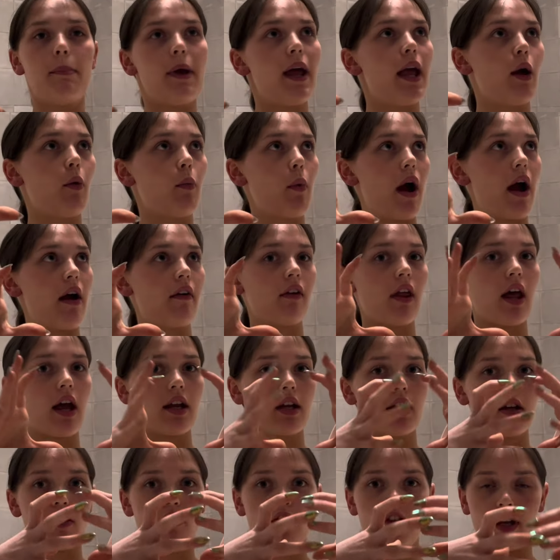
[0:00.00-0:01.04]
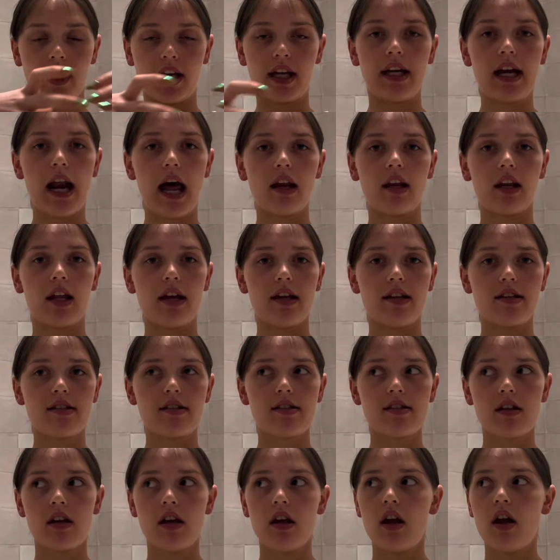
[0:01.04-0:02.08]
bit where like the canal
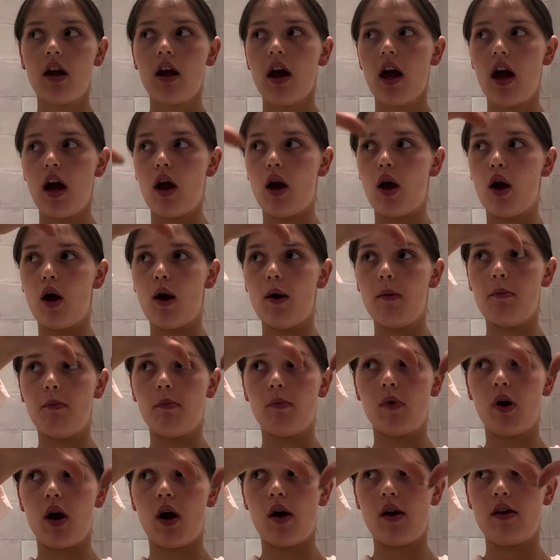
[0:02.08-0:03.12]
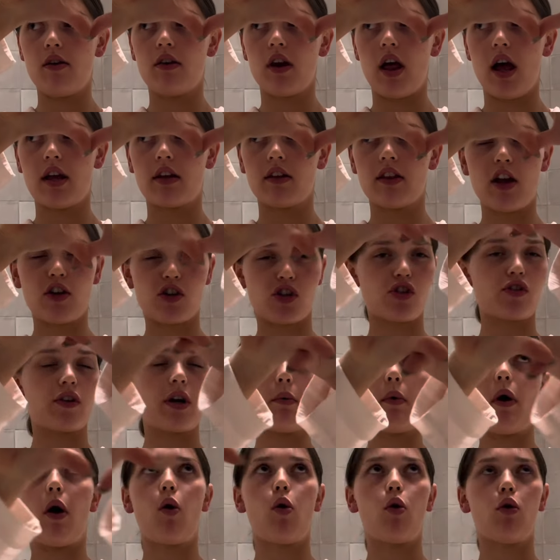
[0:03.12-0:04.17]
is, and like that street
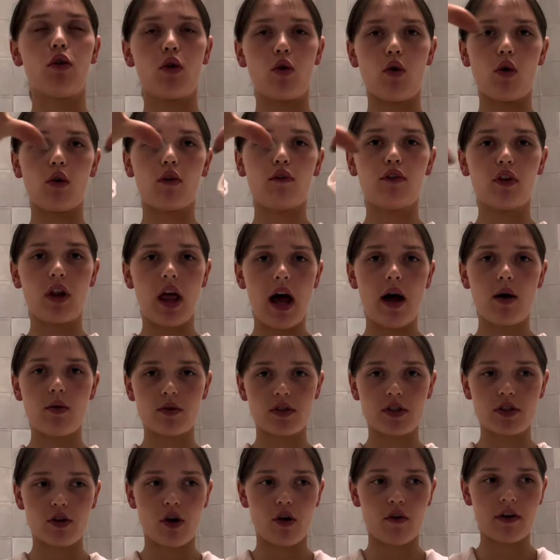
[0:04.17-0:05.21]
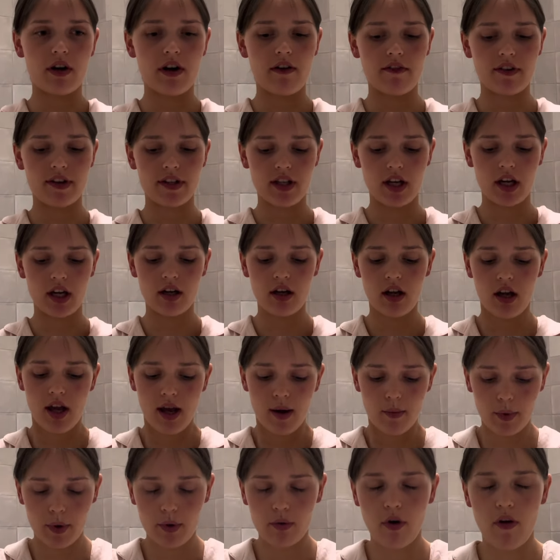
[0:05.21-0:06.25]
where all the colourful houses are and everything.
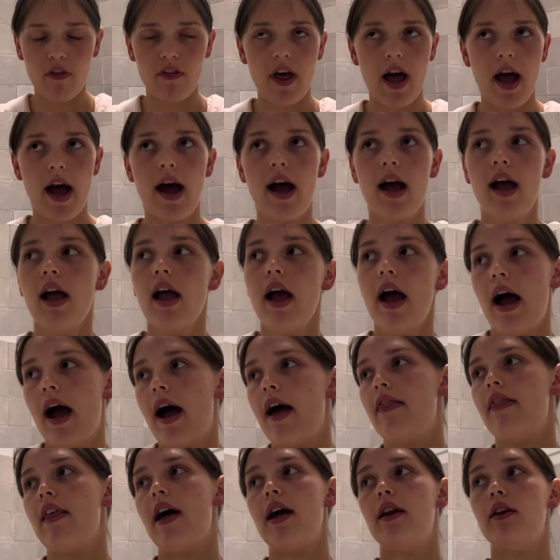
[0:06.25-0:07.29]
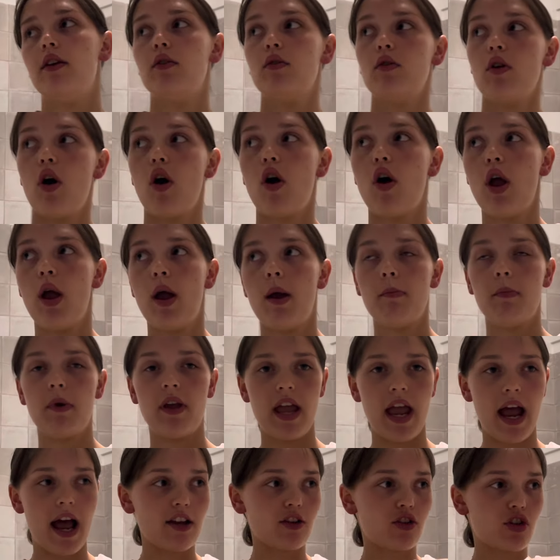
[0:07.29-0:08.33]
We were on there, and then
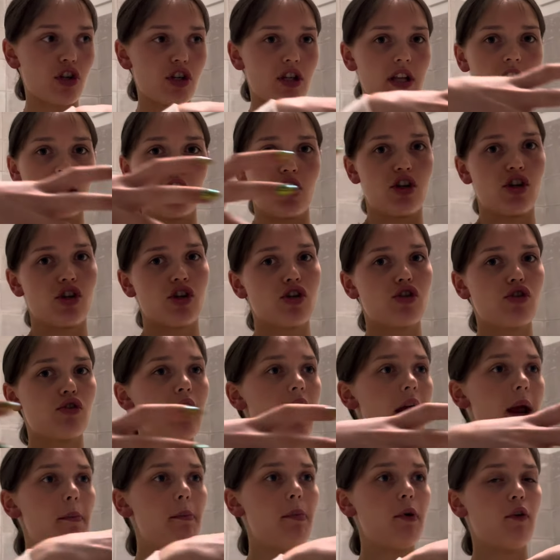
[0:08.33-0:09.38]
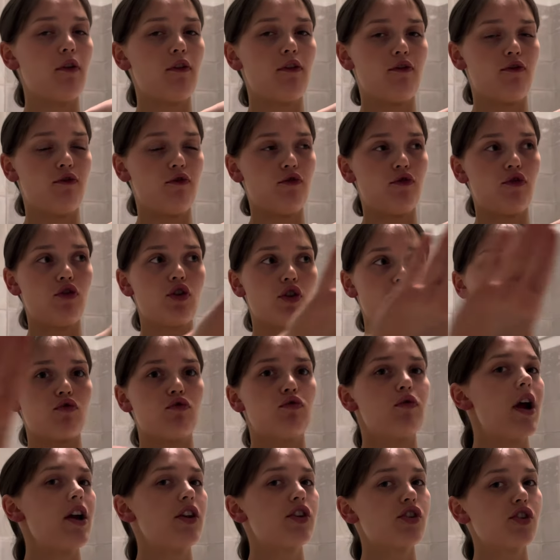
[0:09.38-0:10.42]
it has just like a strip, just
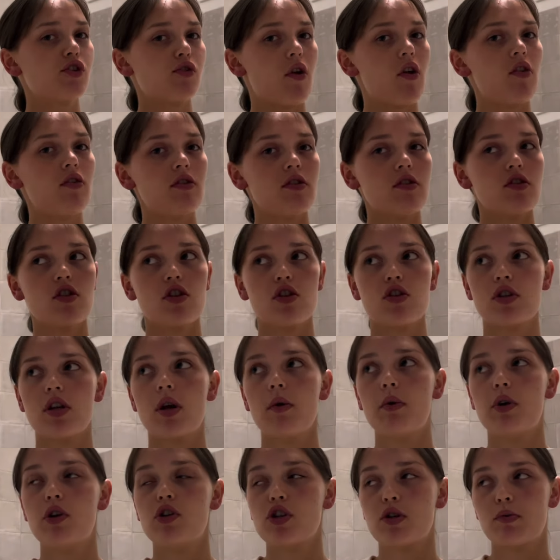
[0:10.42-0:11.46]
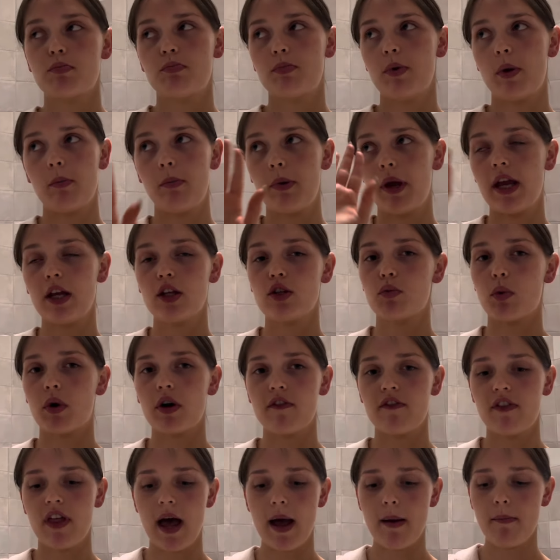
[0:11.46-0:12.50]
restaurants, so we just picked one
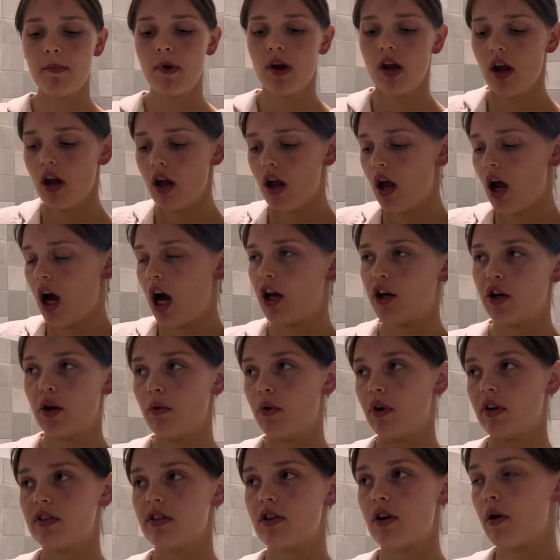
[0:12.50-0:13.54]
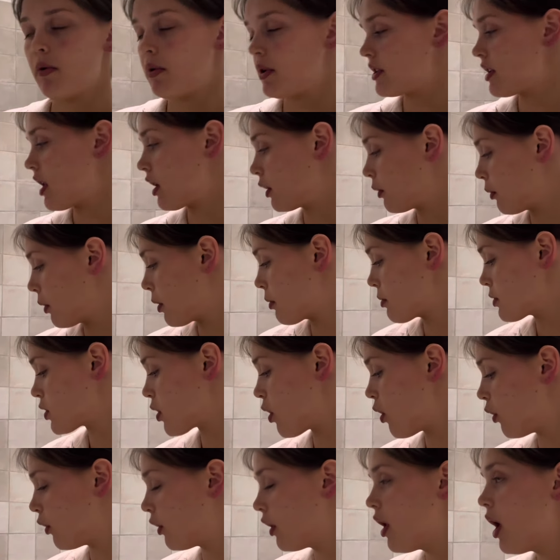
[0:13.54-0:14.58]
of them. I don't really know exactly what it was
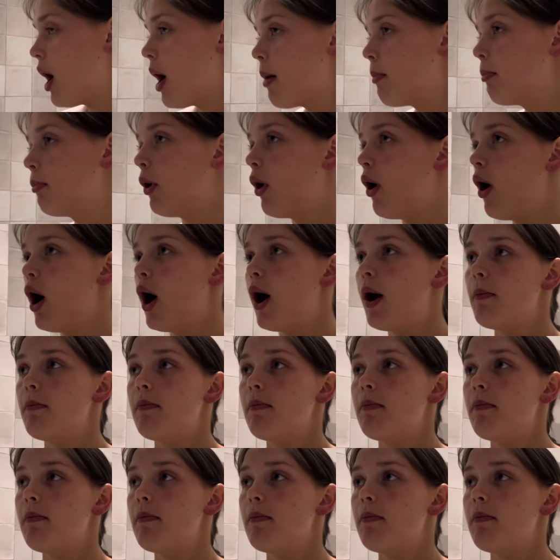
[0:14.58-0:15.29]
called, but